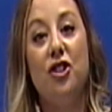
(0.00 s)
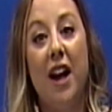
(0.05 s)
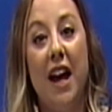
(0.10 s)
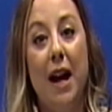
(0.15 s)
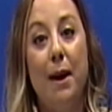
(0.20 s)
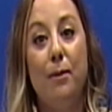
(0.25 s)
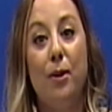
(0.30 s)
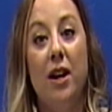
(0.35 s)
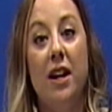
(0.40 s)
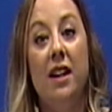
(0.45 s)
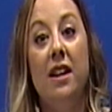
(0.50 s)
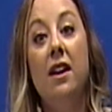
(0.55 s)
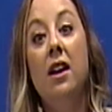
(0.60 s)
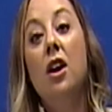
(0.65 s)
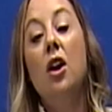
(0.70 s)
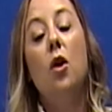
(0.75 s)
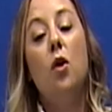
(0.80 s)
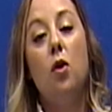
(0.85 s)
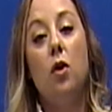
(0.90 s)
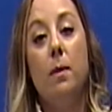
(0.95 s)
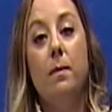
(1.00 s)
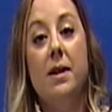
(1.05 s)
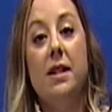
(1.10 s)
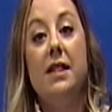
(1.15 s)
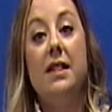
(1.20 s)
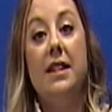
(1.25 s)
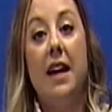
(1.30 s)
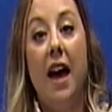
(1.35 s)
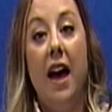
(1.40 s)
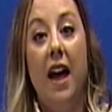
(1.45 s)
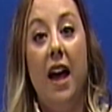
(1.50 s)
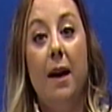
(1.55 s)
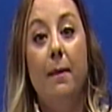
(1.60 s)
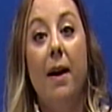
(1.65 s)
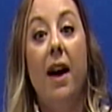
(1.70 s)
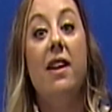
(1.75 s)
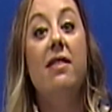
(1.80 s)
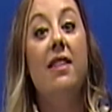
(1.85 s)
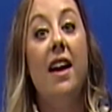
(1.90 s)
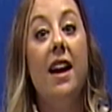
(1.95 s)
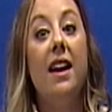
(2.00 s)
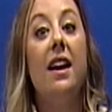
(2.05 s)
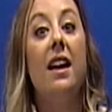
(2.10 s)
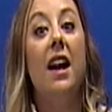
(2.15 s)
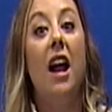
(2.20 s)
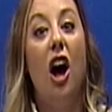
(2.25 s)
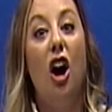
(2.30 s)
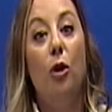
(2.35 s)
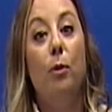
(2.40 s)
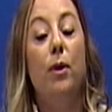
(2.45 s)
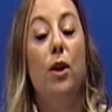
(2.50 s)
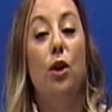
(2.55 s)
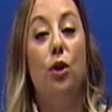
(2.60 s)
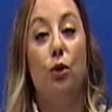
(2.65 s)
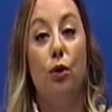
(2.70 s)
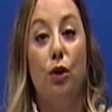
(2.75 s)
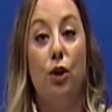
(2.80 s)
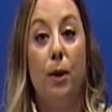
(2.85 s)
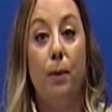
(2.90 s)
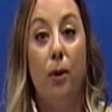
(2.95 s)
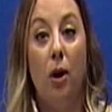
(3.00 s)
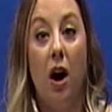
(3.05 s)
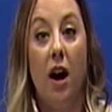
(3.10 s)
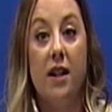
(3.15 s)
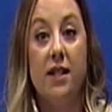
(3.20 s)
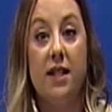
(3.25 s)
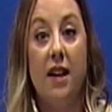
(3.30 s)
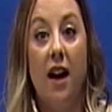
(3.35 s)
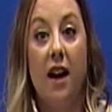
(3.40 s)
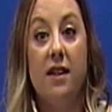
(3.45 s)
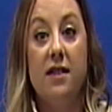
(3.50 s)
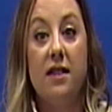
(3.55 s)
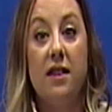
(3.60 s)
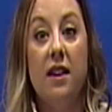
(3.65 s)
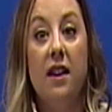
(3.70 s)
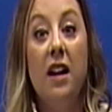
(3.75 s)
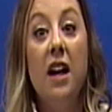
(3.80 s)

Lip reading: Cameron or Miss Dame, and they can help you through the process.